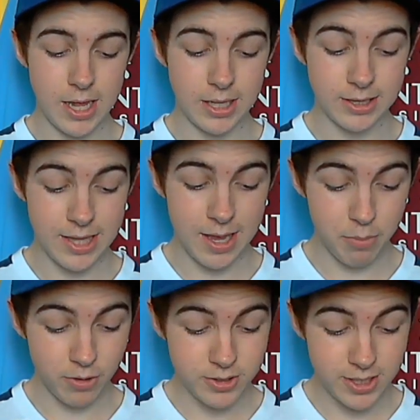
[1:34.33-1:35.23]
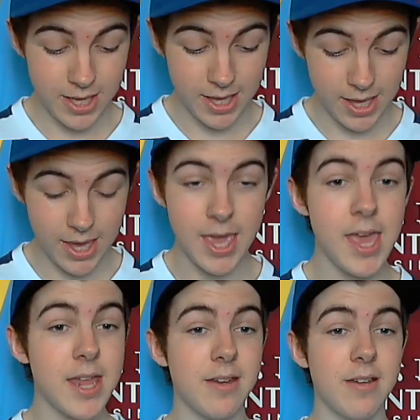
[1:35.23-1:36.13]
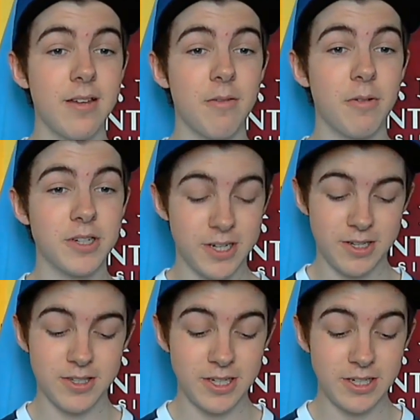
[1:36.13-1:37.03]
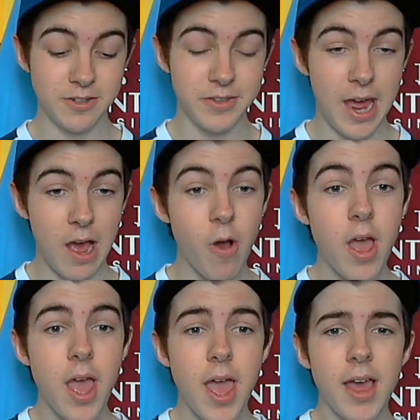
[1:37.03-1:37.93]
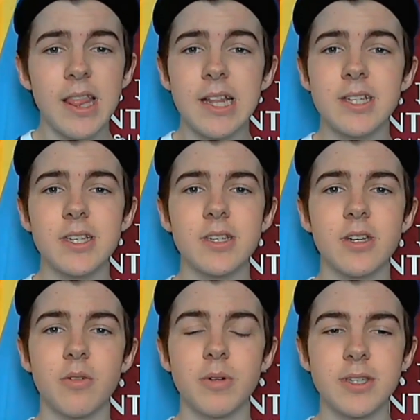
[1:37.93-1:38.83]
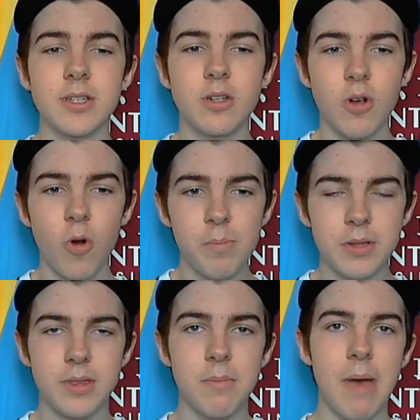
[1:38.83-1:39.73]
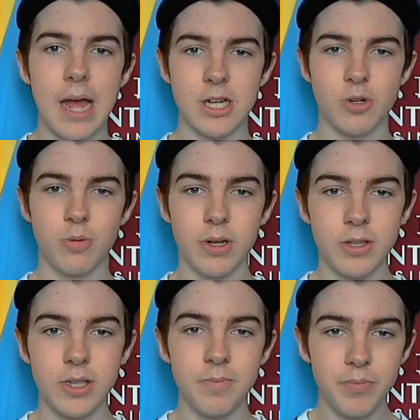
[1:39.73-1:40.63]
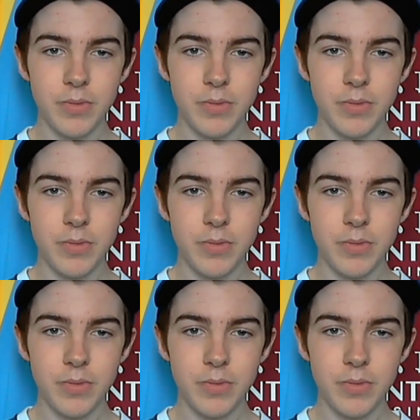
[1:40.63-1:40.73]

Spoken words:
Lambert in, which I didn't see till now. Let's go about the match quickly.